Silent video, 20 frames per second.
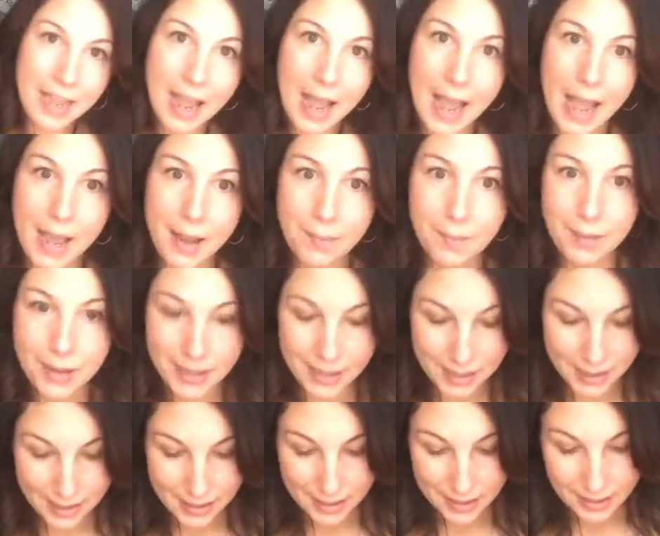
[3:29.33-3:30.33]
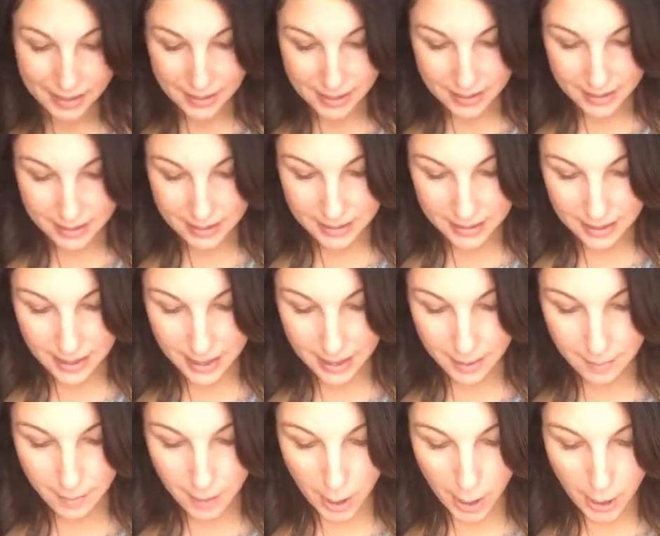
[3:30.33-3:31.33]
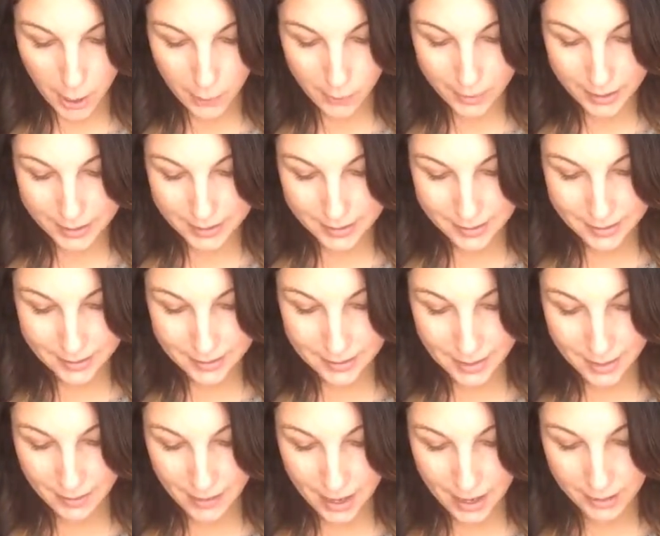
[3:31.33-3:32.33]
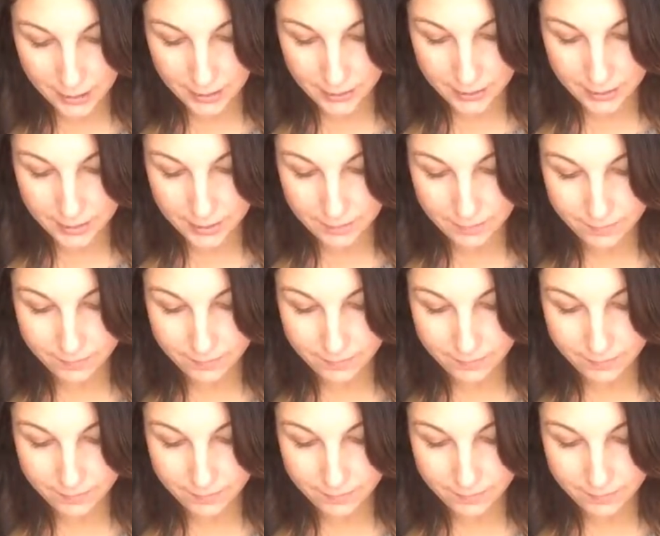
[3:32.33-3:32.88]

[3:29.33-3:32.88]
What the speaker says: I'm always hungry.